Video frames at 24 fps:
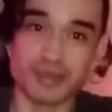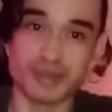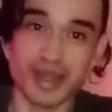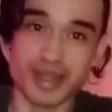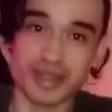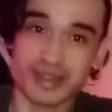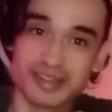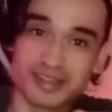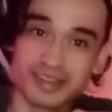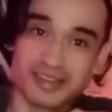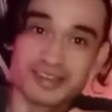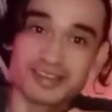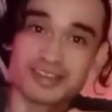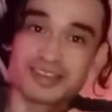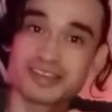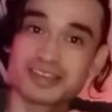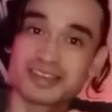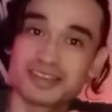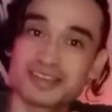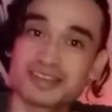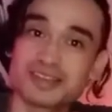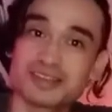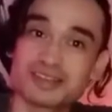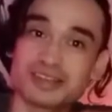package.
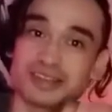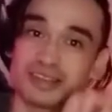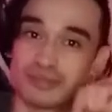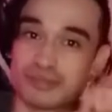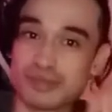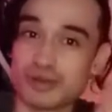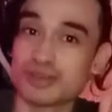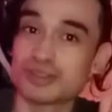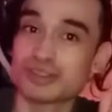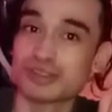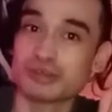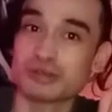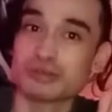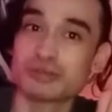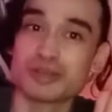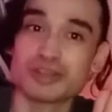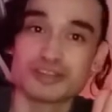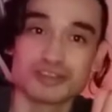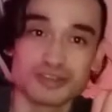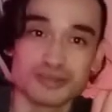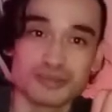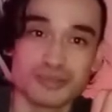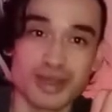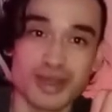This is the most
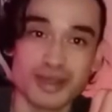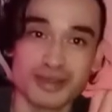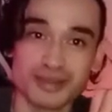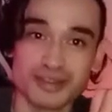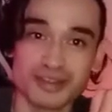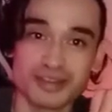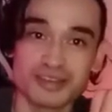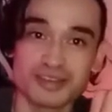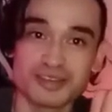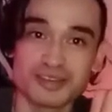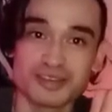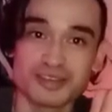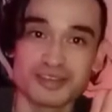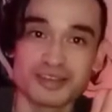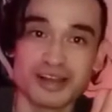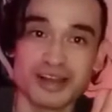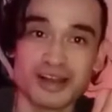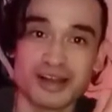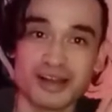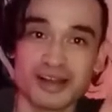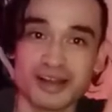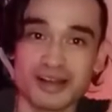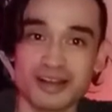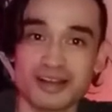expensive package
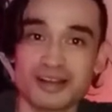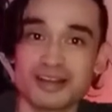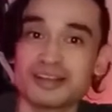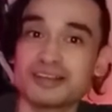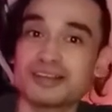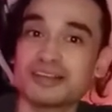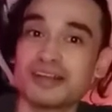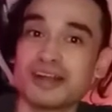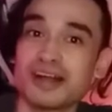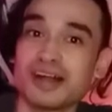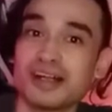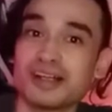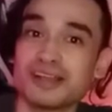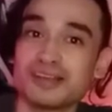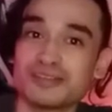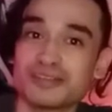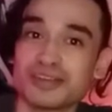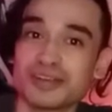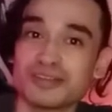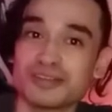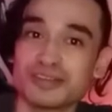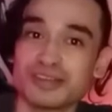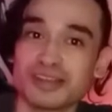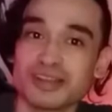out of
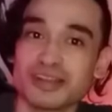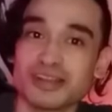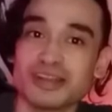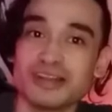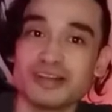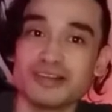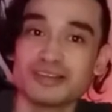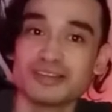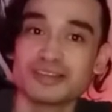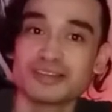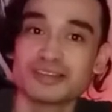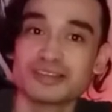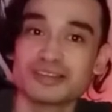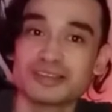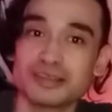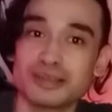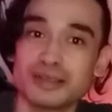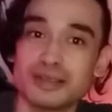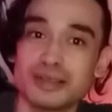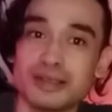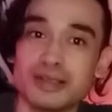everything else.